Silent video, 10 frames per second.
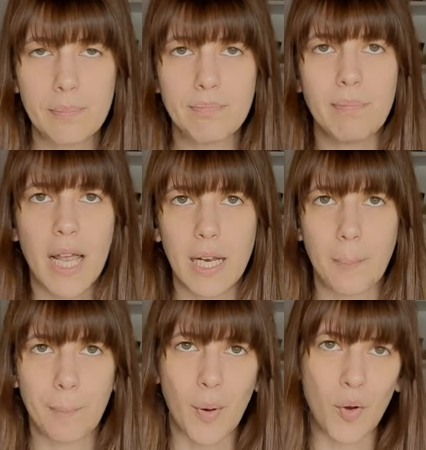made
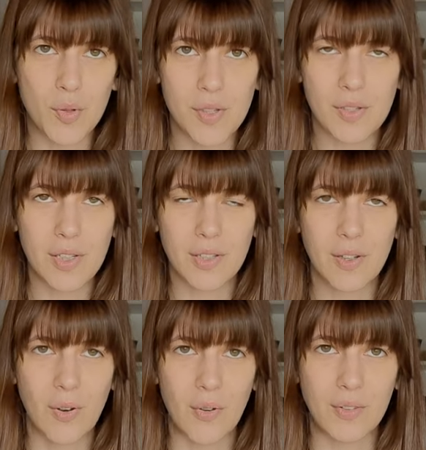a post
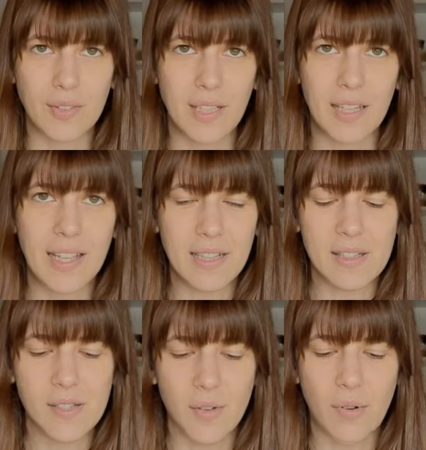on
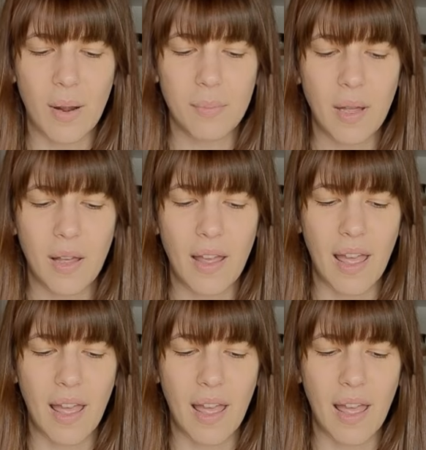Instagram,